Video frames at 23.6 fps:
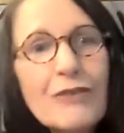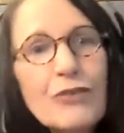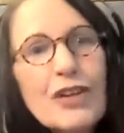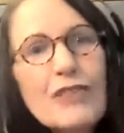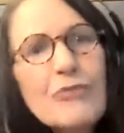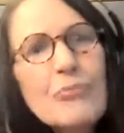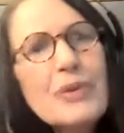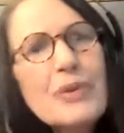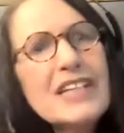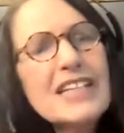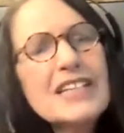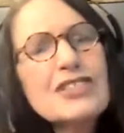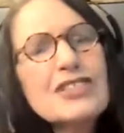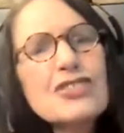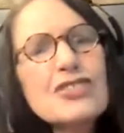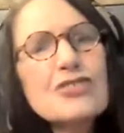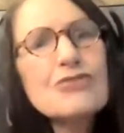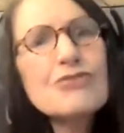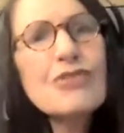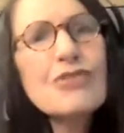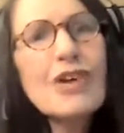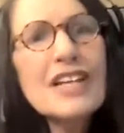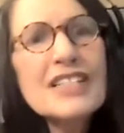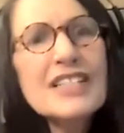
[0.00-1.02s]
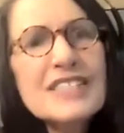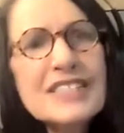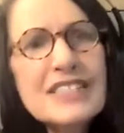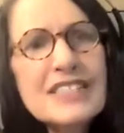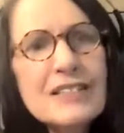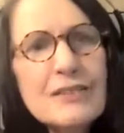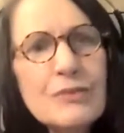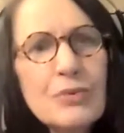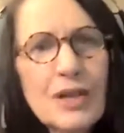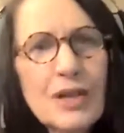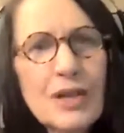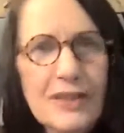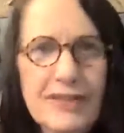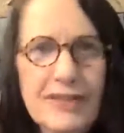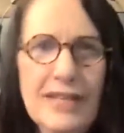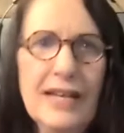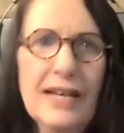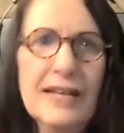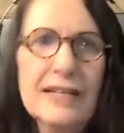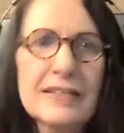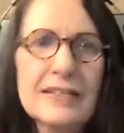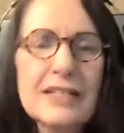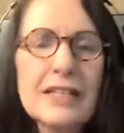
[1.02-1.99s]
We've been entrusted with
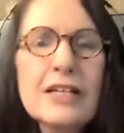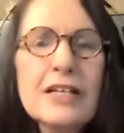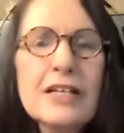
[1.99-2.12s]
it